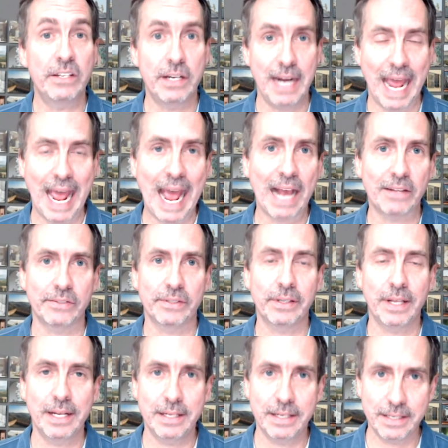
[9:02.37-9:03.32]
is an
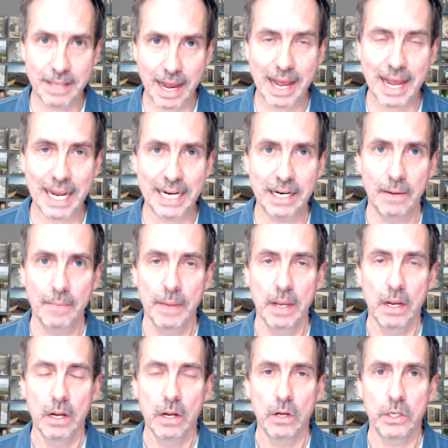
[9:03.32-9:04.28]
excellent sign.
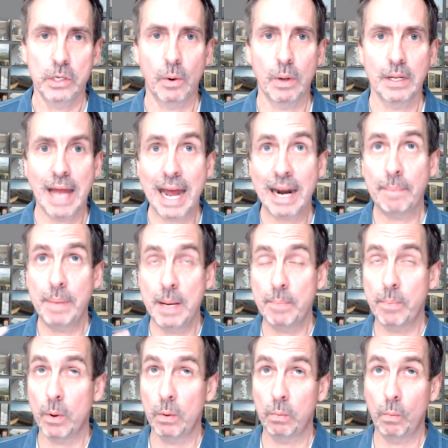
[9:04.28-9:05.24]
So a lot of
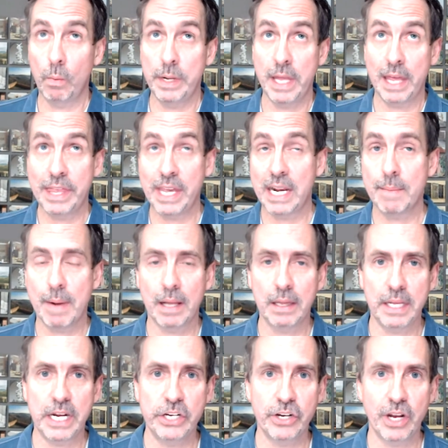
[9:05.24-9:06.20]
people, when they think
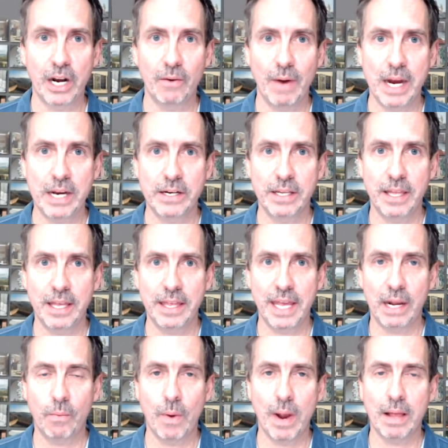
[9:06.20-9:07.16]
about lead generation, they
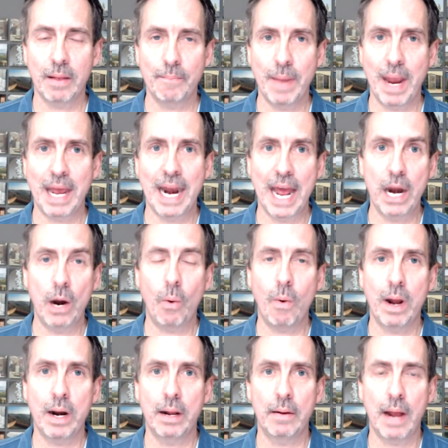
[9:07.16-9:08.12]
think, well, man, I
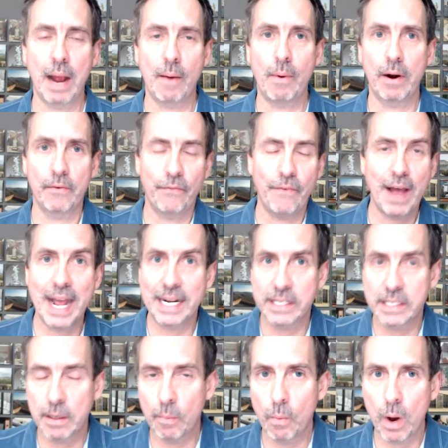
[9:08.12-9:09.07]
want to
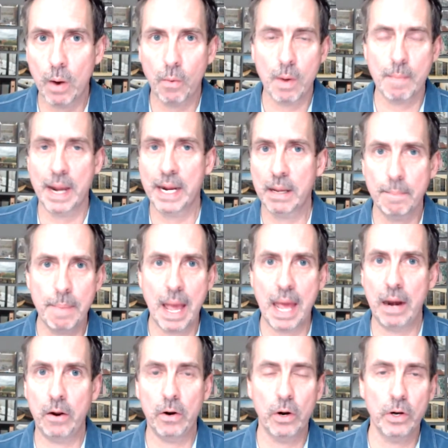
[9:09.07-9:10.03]
find somewhere where my
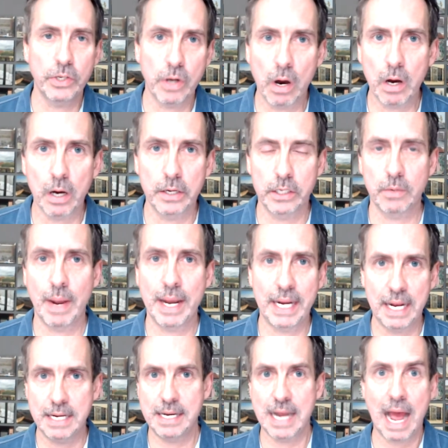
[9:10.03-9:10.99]
competitors aren't so I
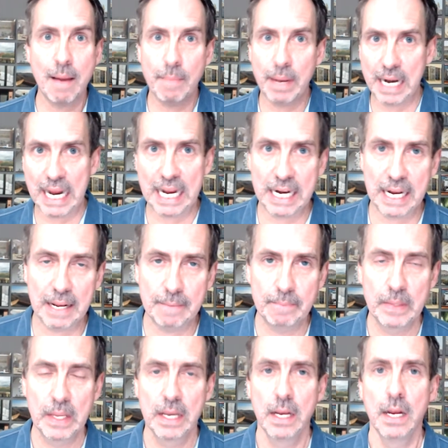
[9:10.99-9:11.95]
can dominate it.
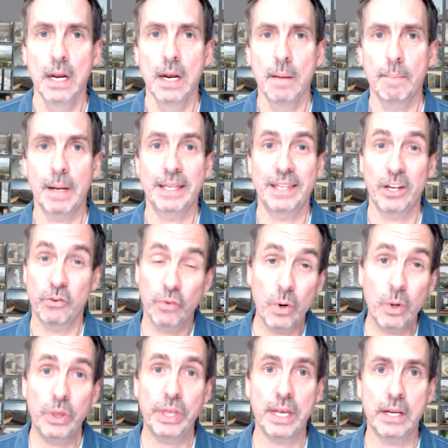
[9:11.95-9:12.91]
But the
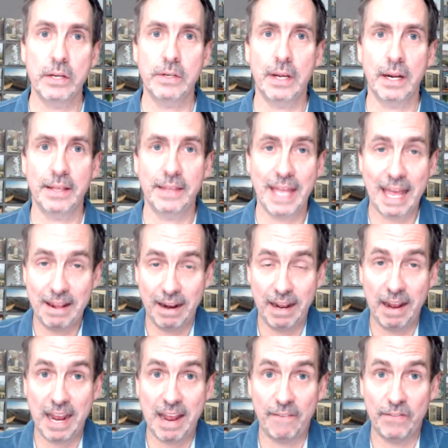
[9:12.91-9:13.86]
truth is that
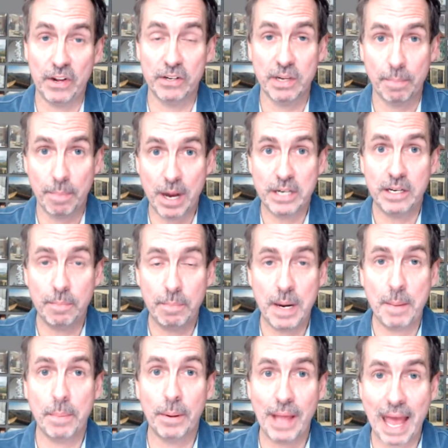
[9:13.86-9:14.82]
if there's a bunch of
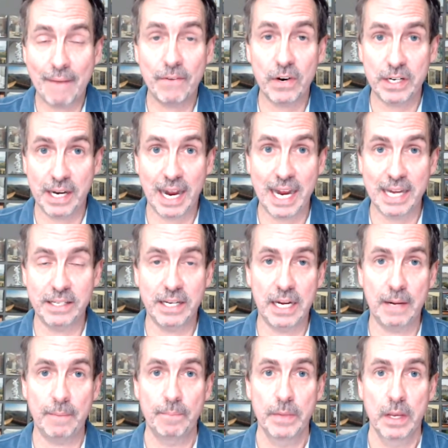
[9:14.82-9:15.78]
people
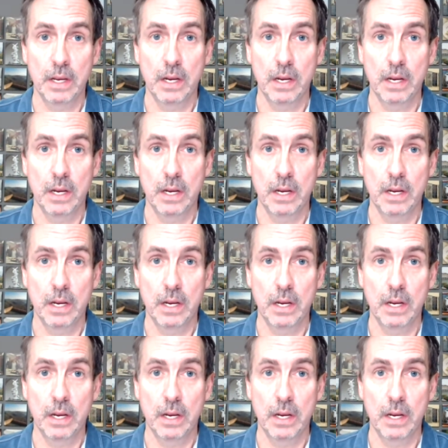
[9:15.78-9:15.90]
advertising